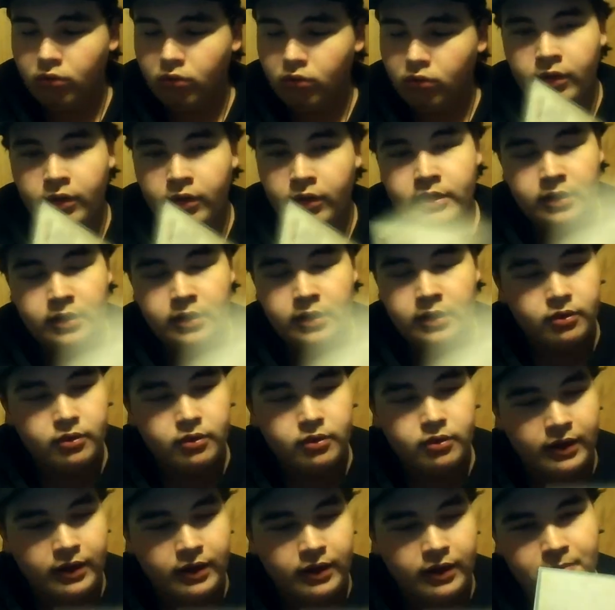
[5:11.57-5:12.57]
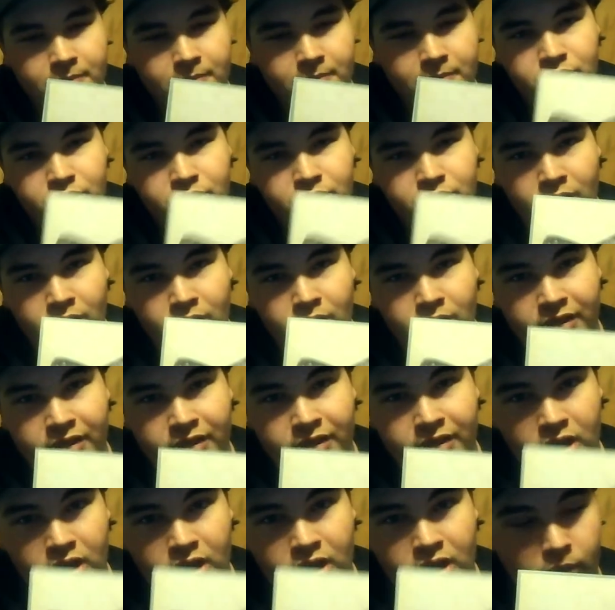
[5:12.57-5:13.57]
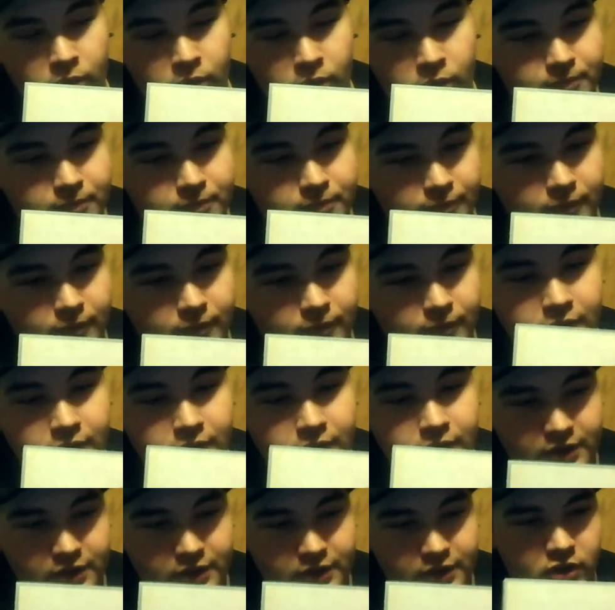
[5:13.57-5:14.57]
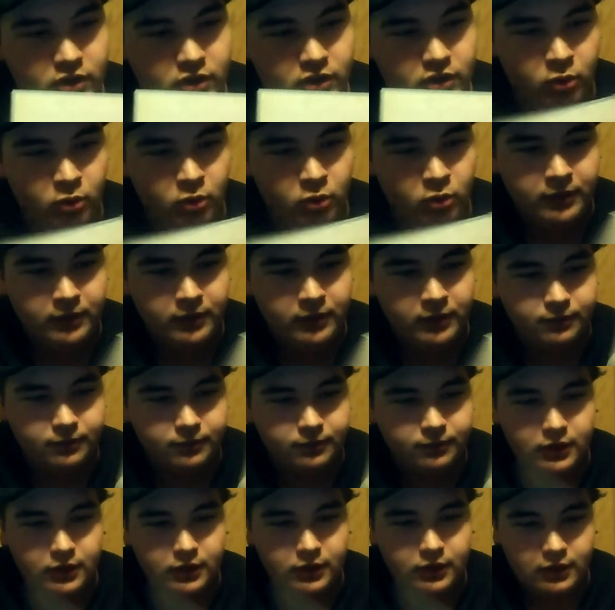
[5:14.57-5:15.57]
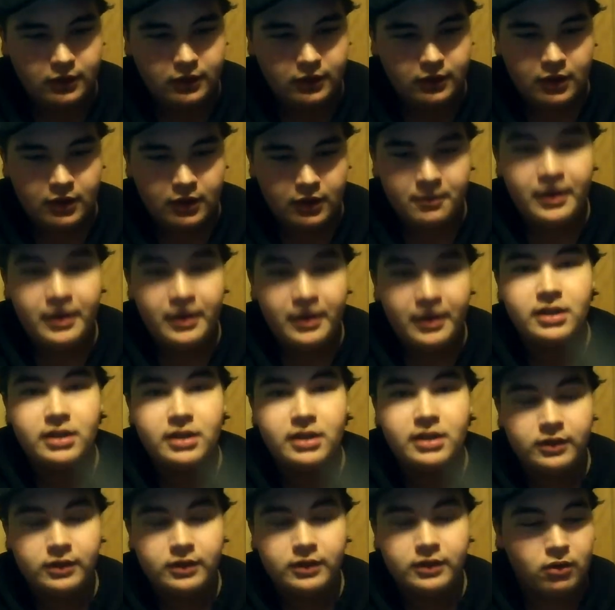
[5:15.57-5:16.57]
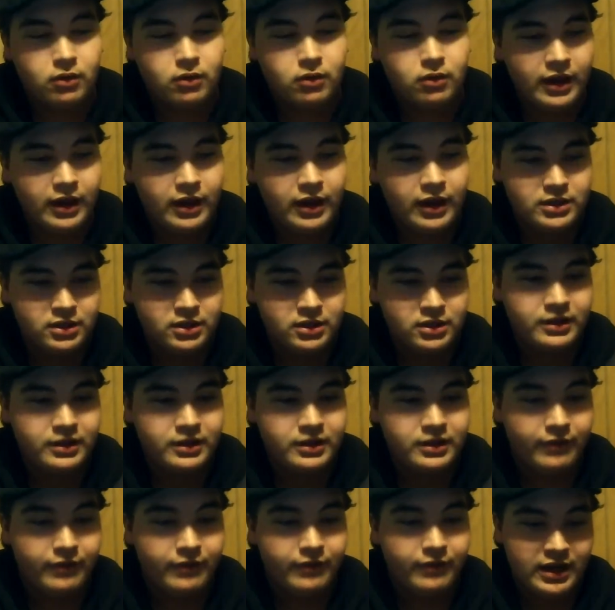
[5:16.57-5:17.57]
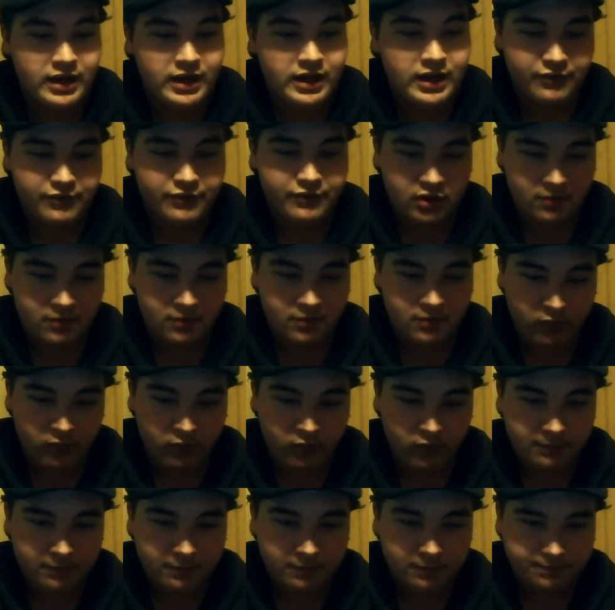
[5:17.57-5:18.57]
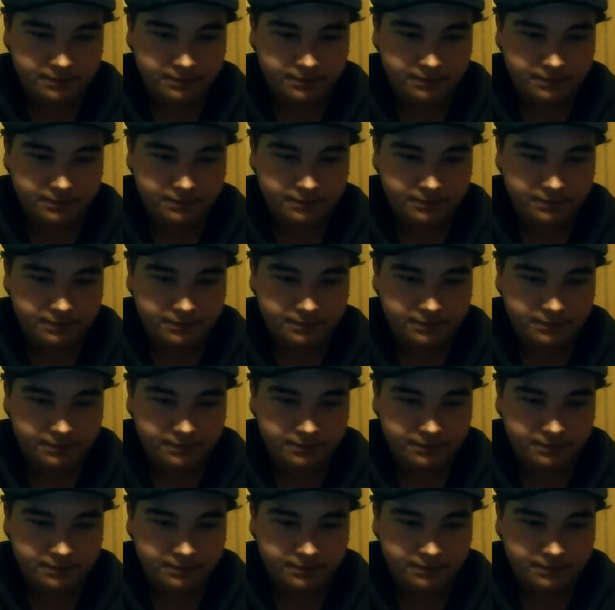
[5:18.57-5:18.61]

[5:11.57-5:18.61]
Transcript: written and directed by Joel and Ethan Coen. This is for the movie. Basically, this whole case is just advertising for the movie.